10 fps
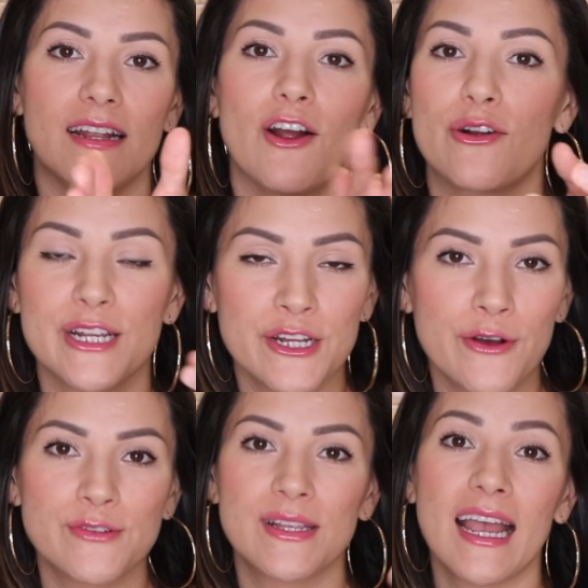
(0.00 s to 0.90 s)
It already
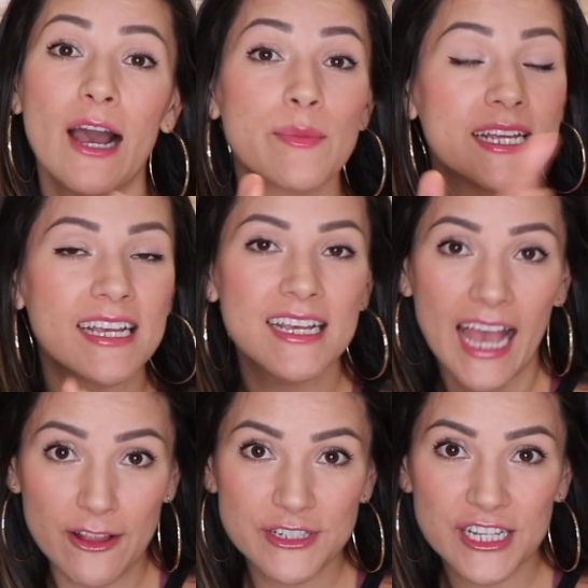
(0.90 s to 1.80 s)
knows how many
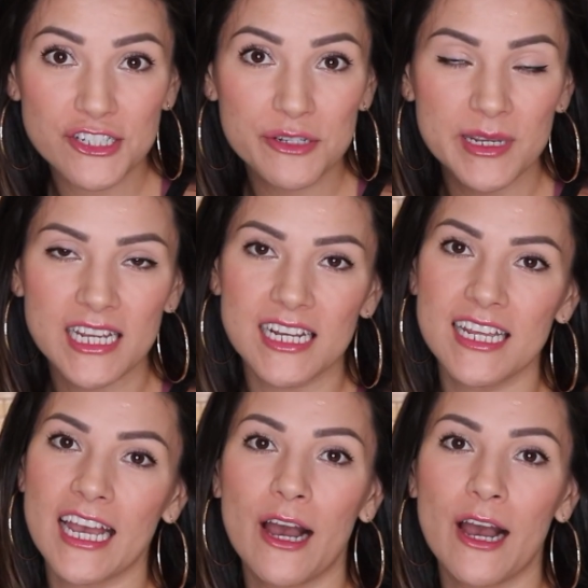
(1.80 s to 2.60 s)
calories I should be eating,